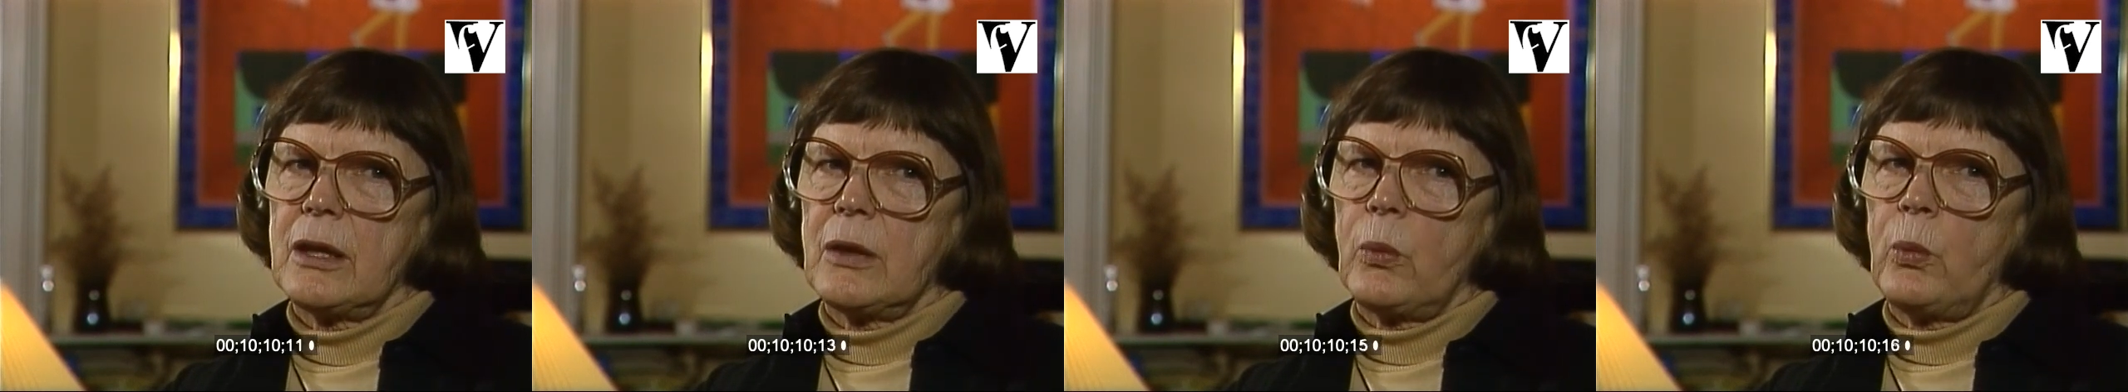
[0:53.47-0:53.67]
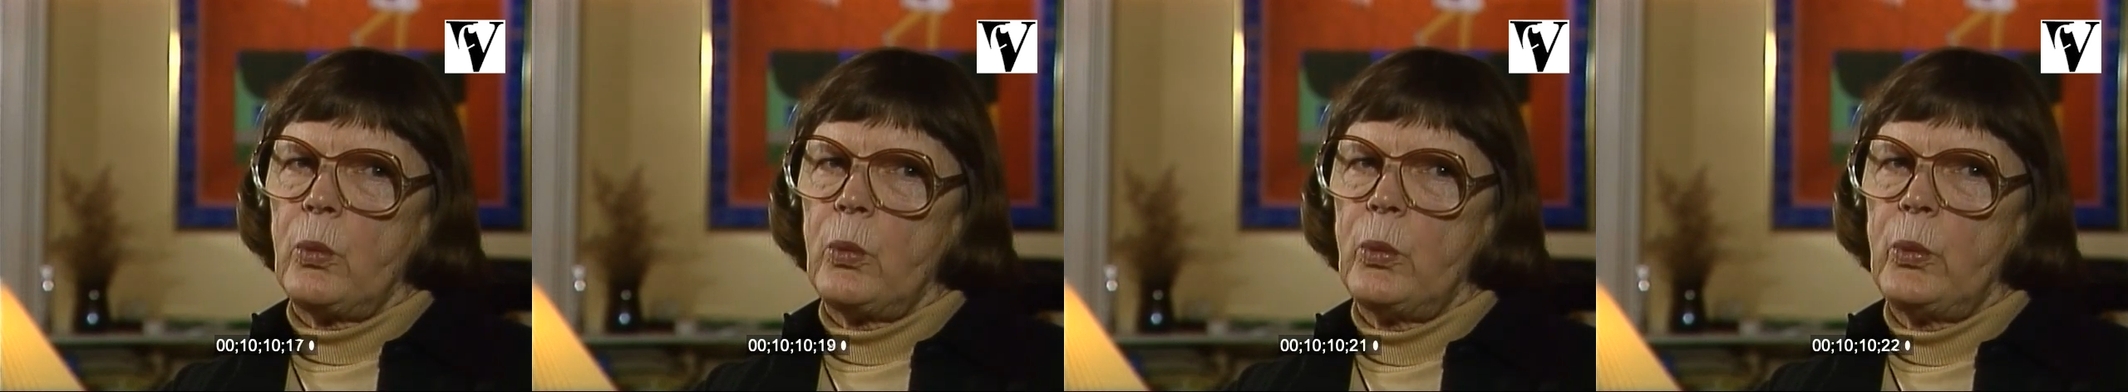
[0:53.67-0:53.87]

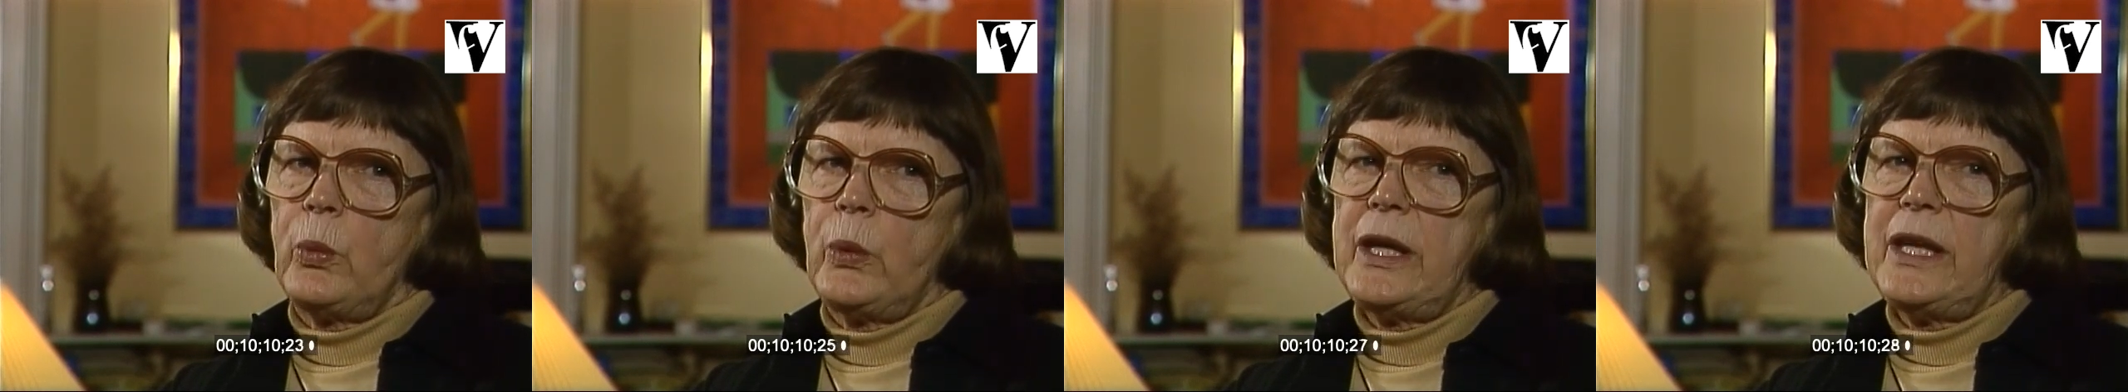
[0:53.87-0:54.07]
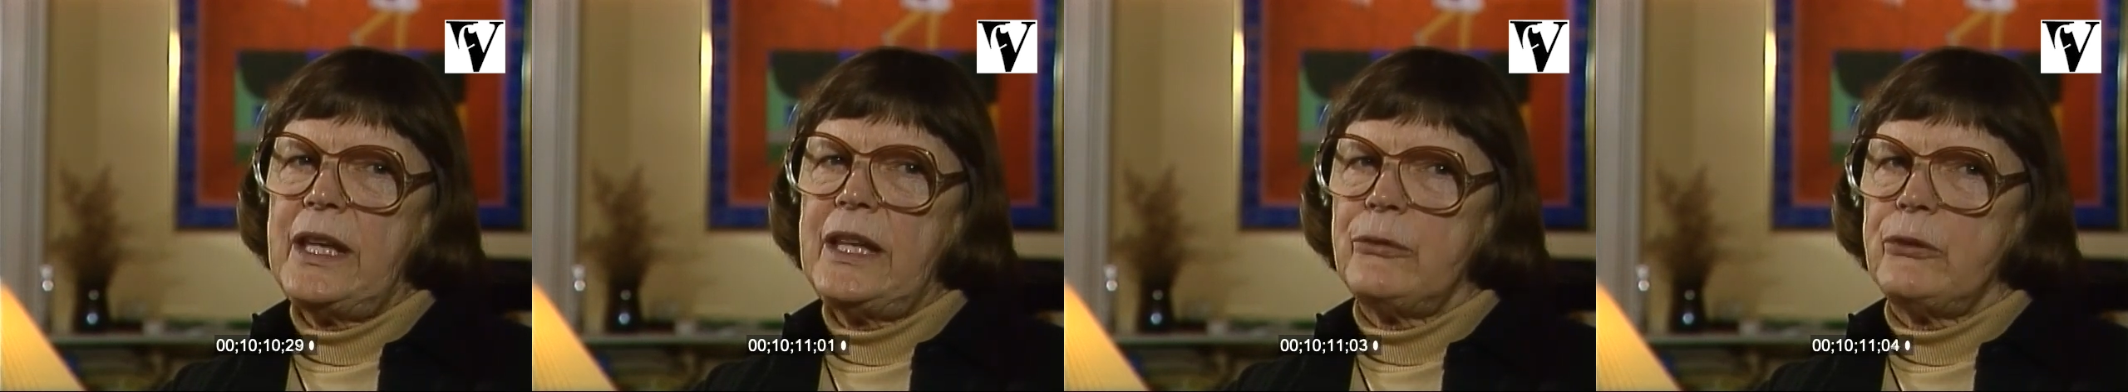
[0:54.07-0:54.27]

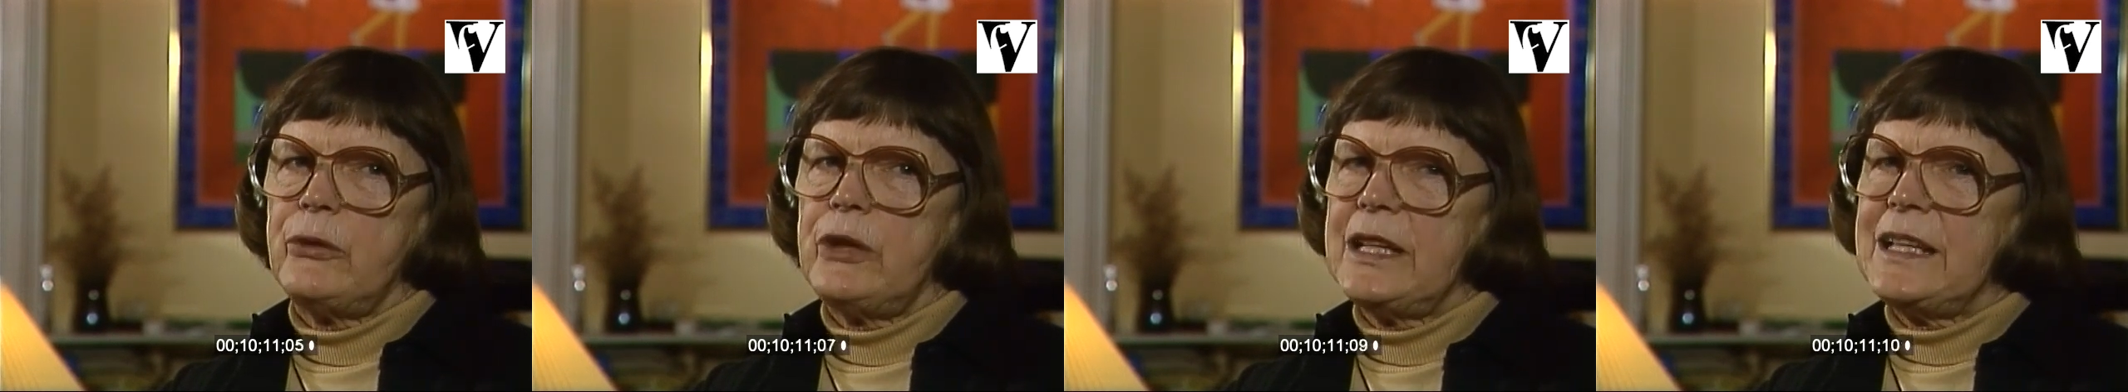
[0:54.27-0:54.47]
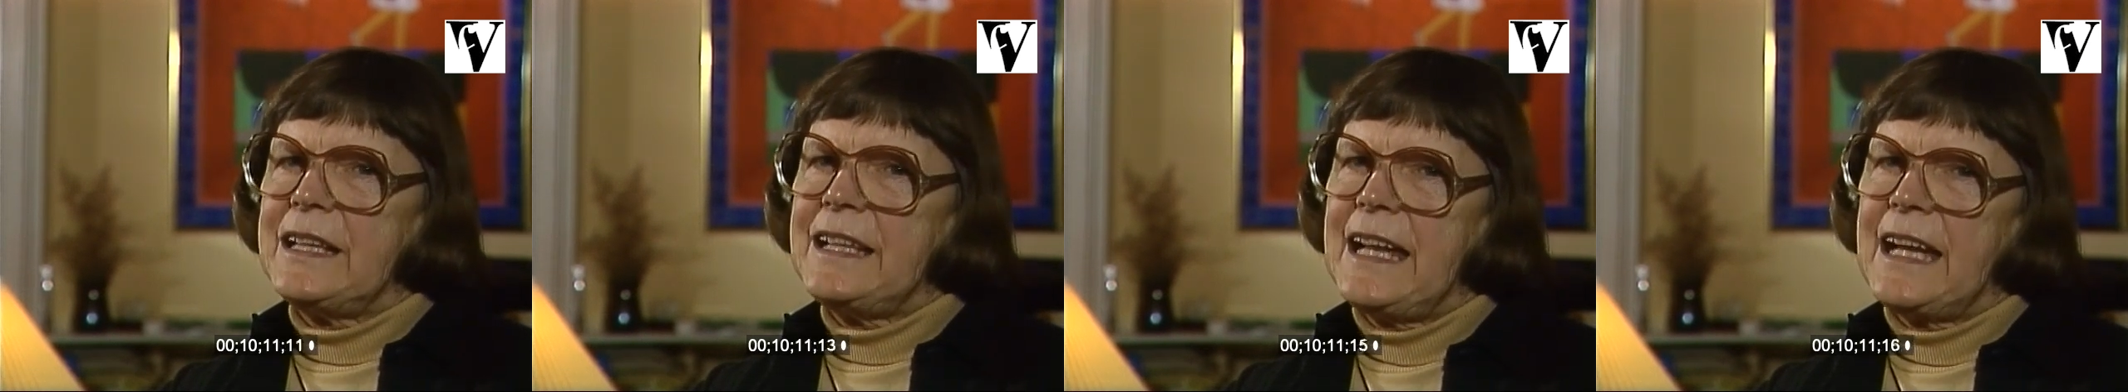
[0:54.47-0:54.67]
we
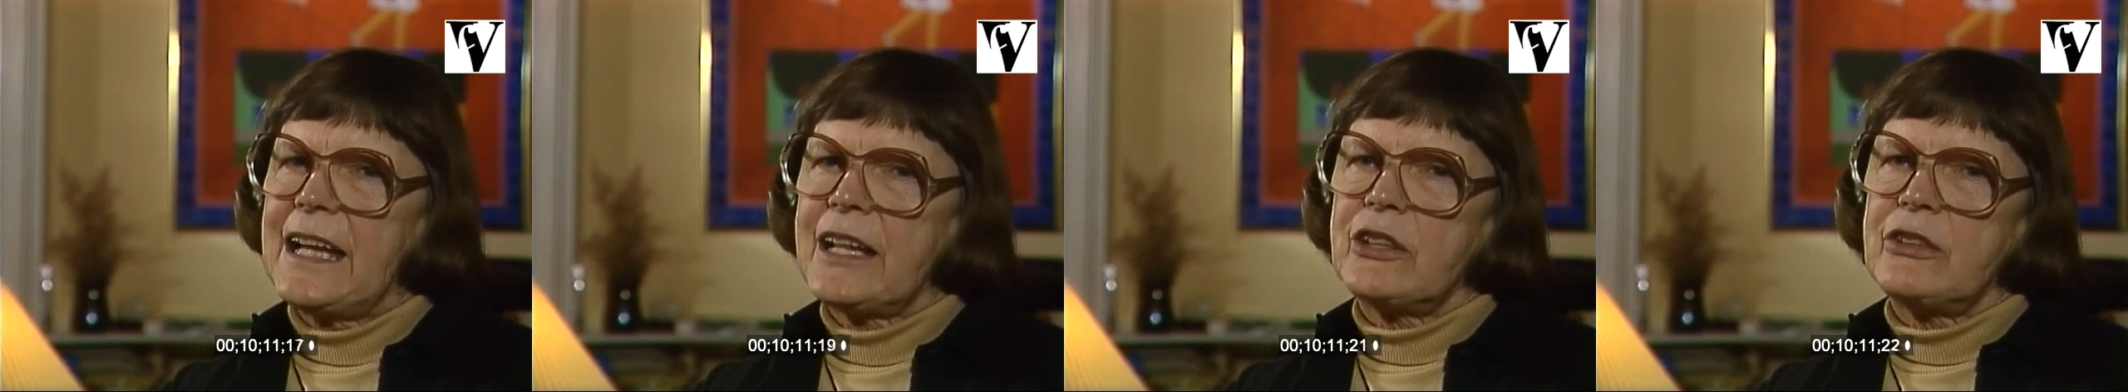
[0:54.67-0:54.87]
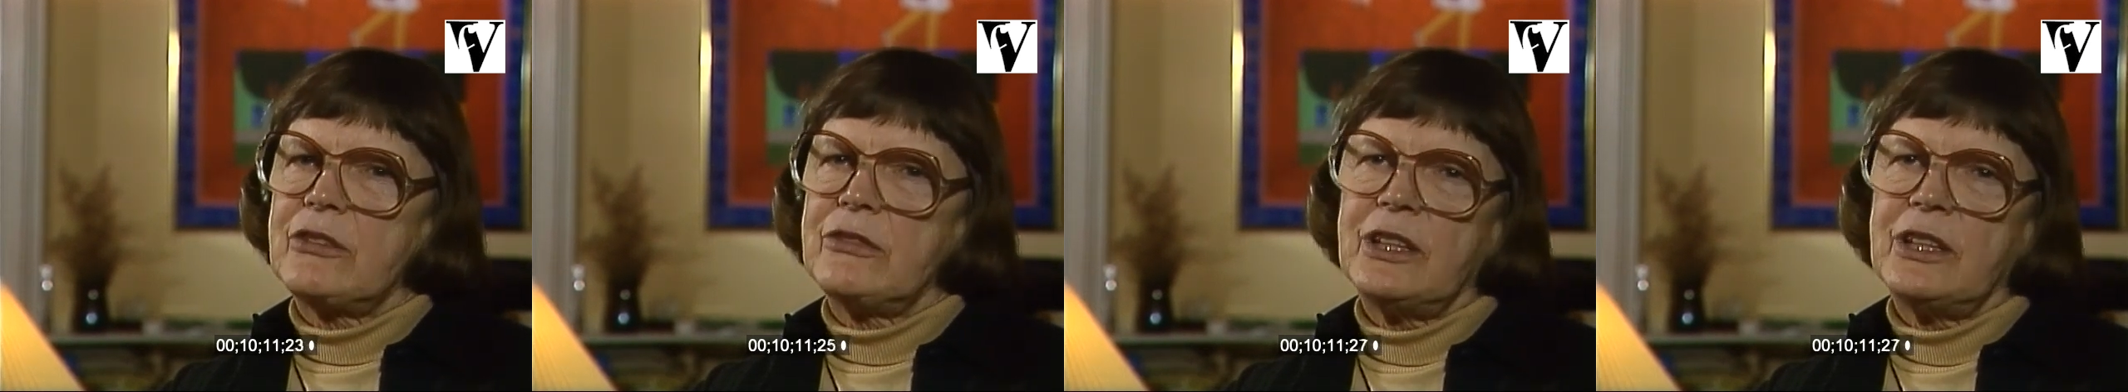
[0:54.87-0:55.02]
really hadn't